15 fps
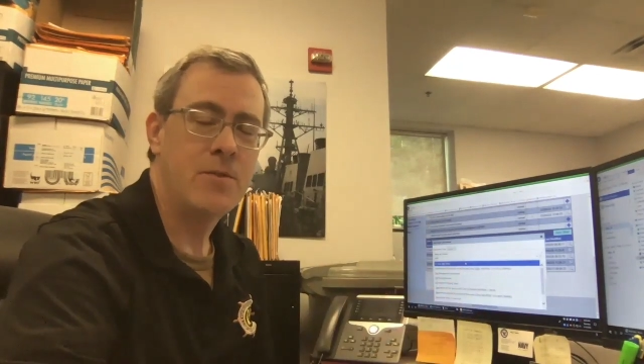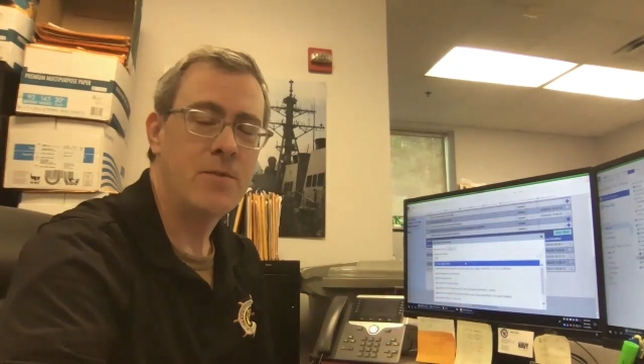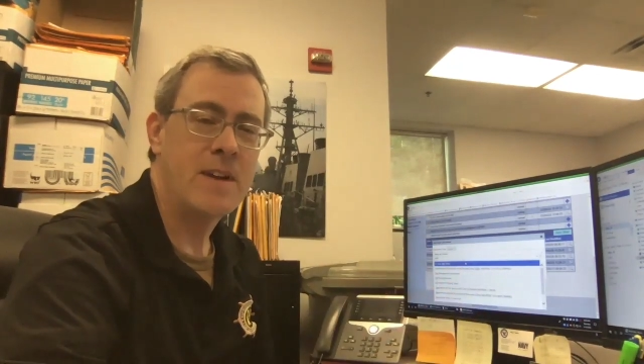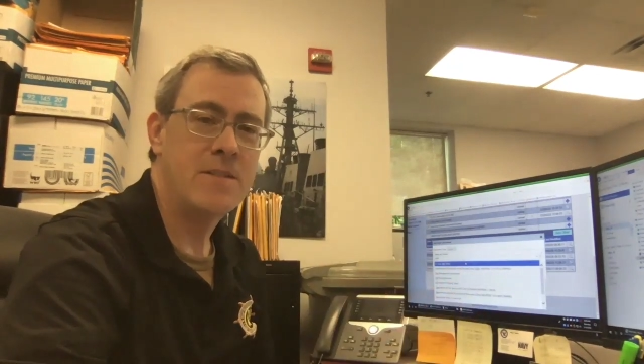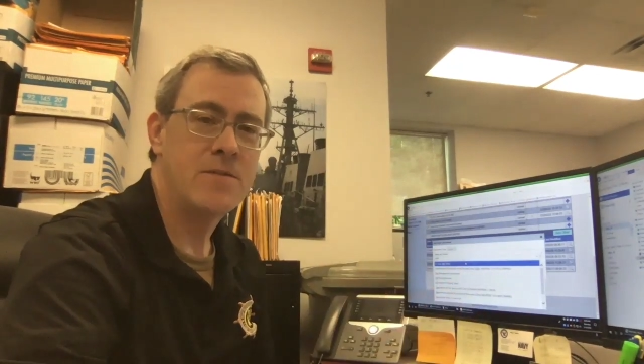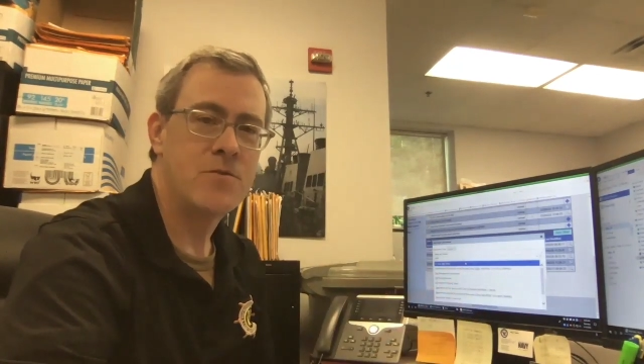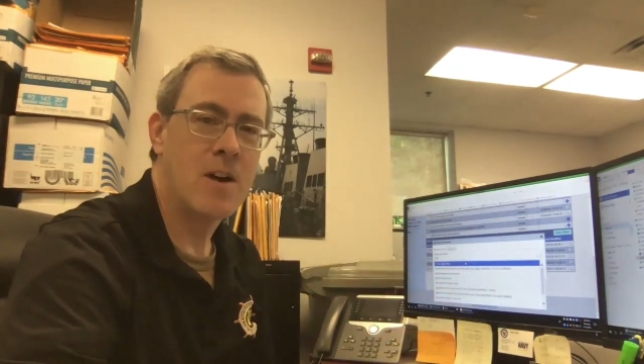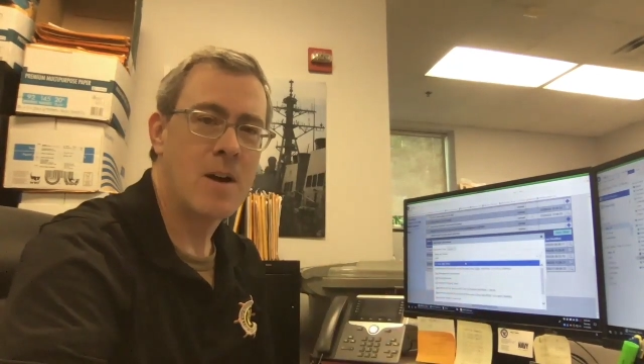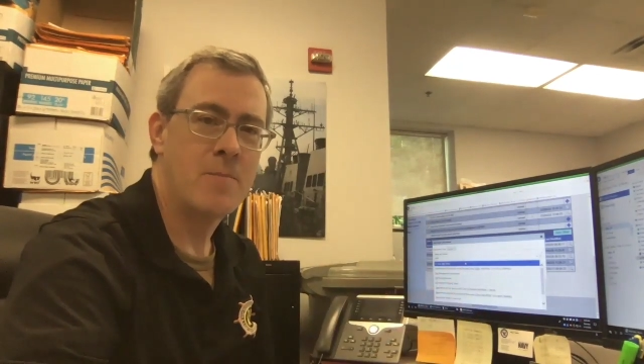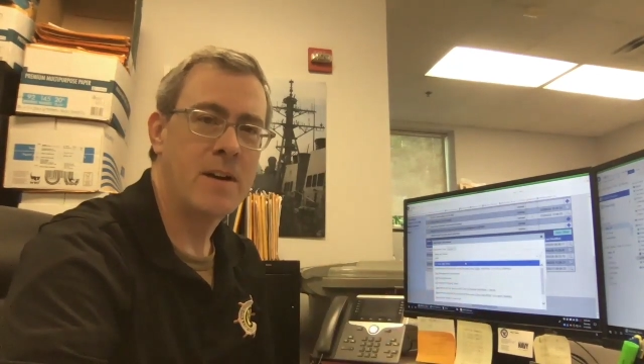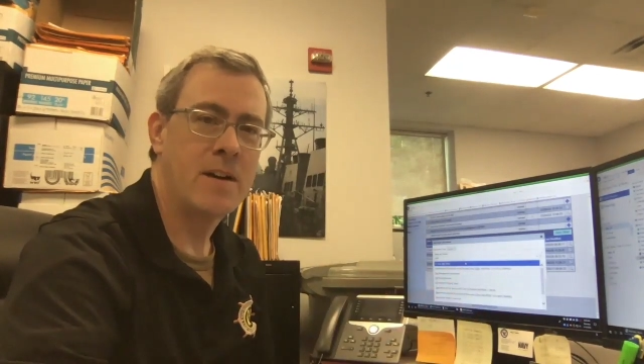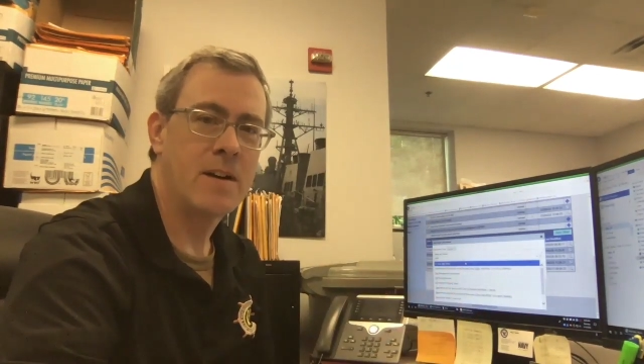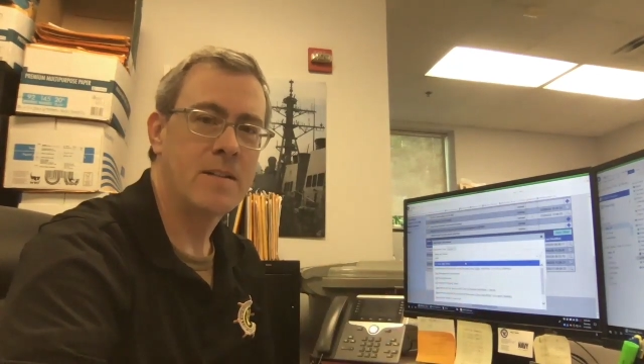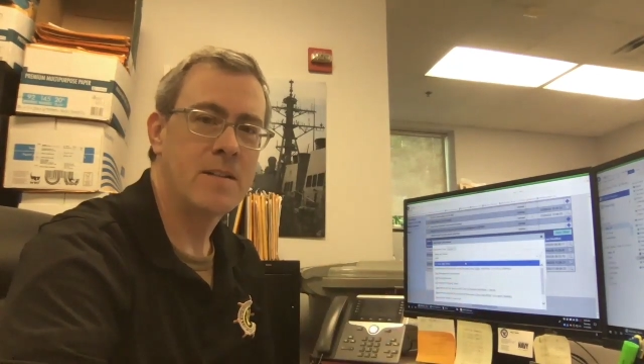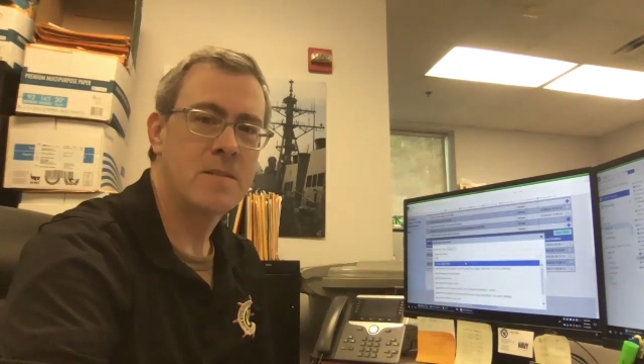eavesdropping
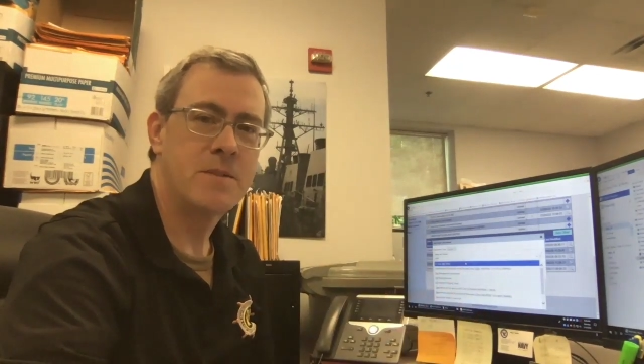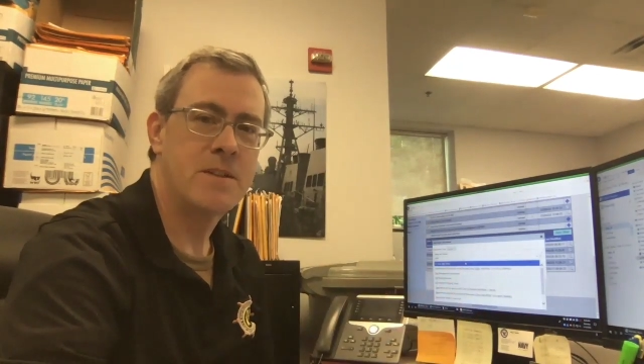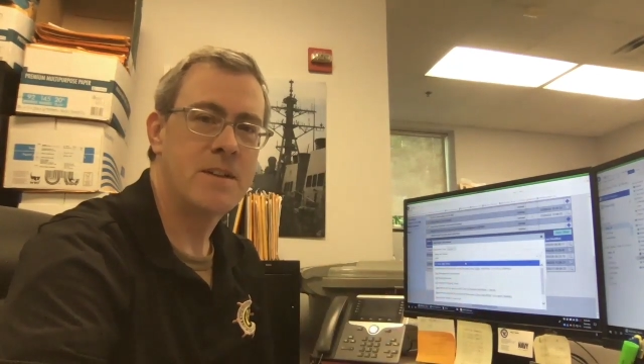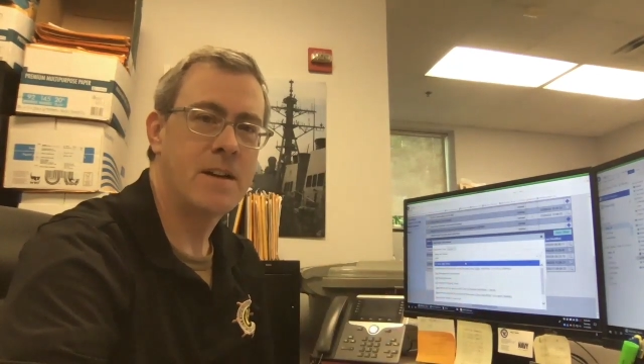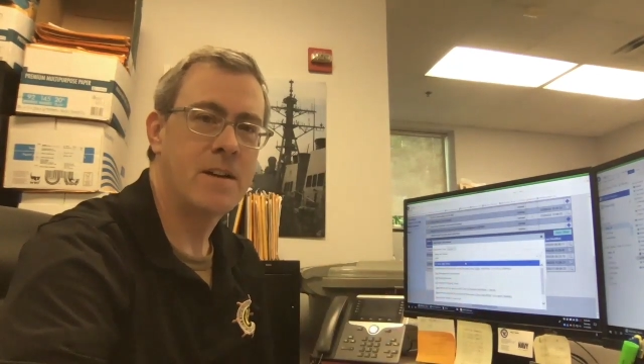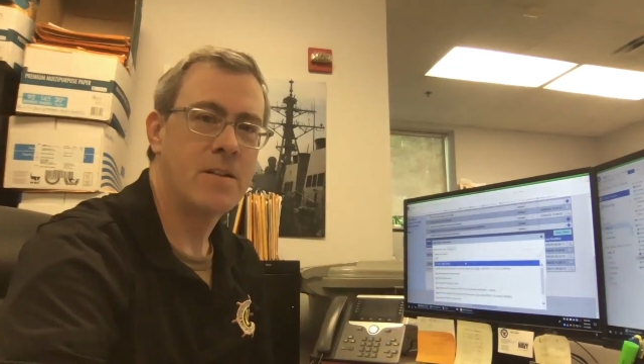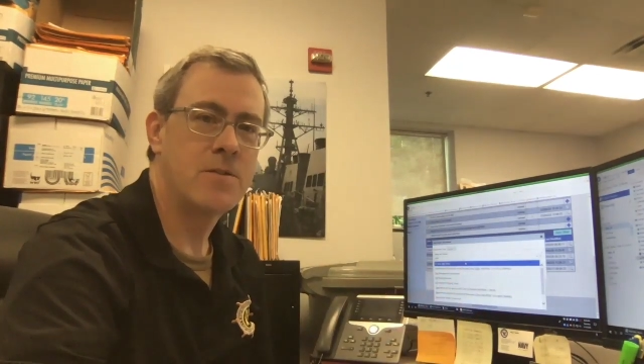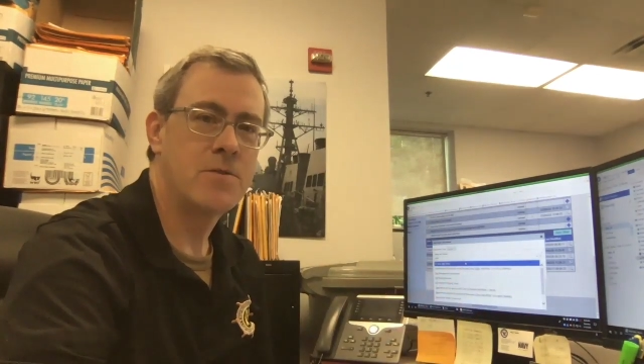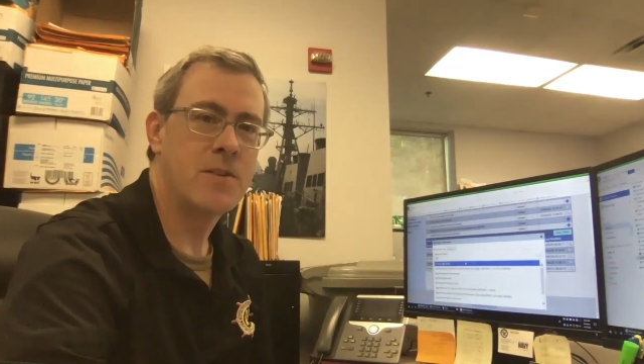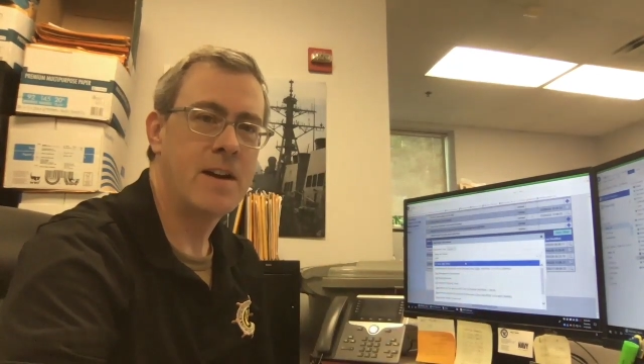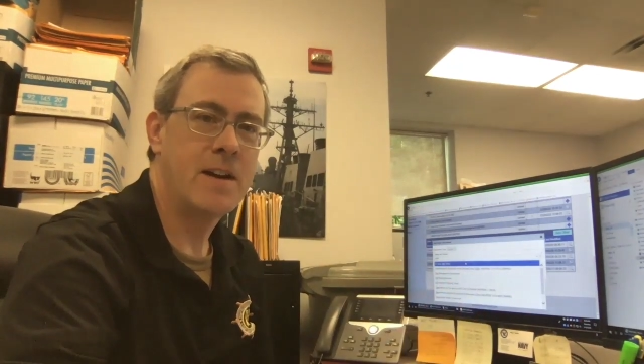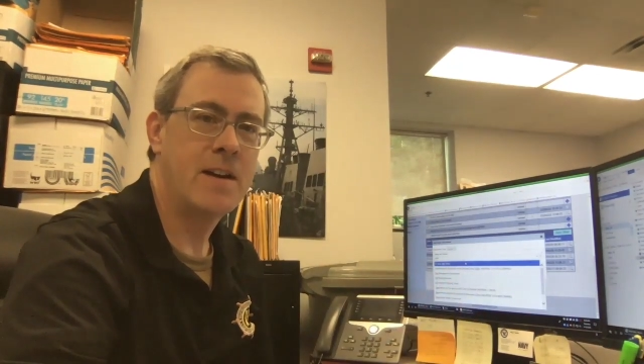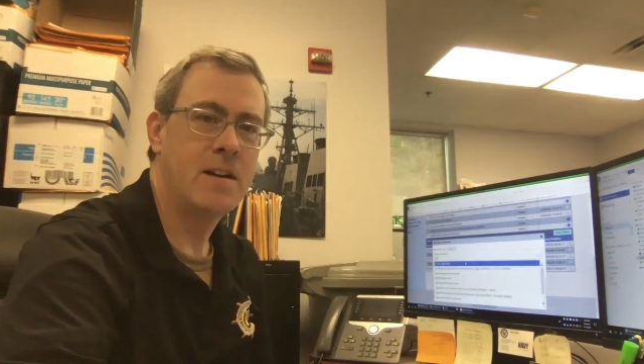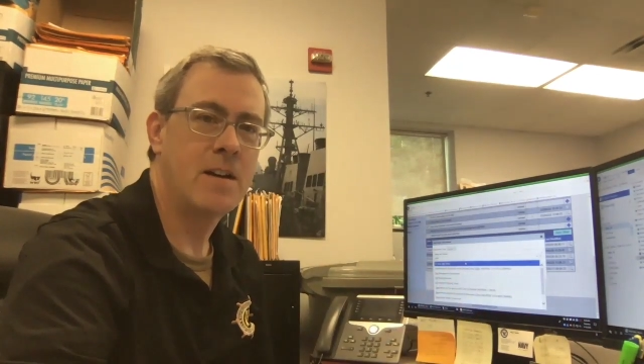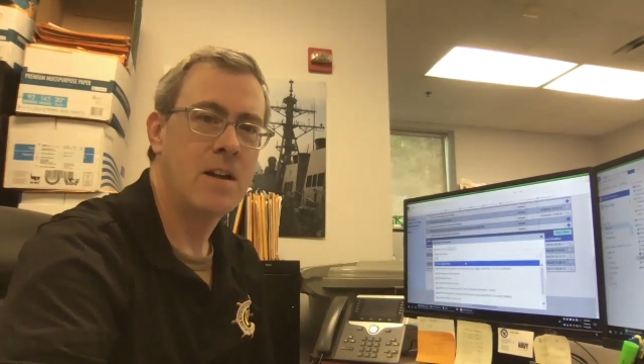on this particular
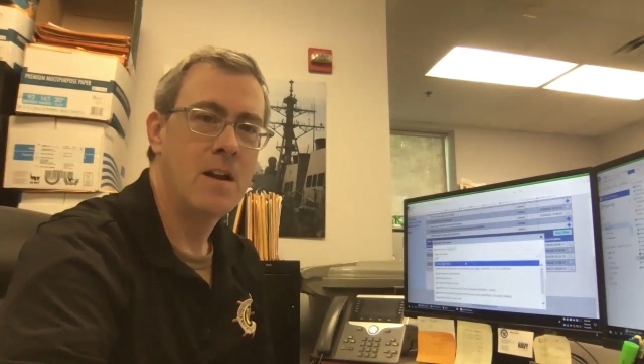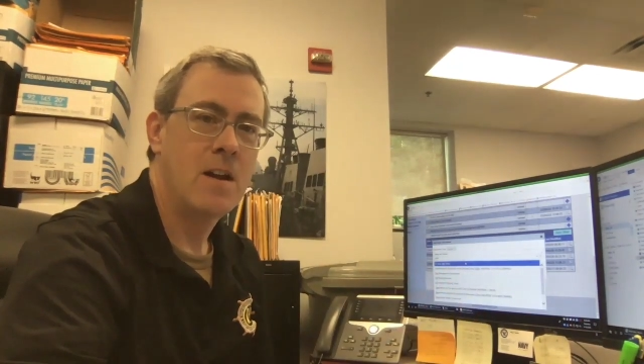training.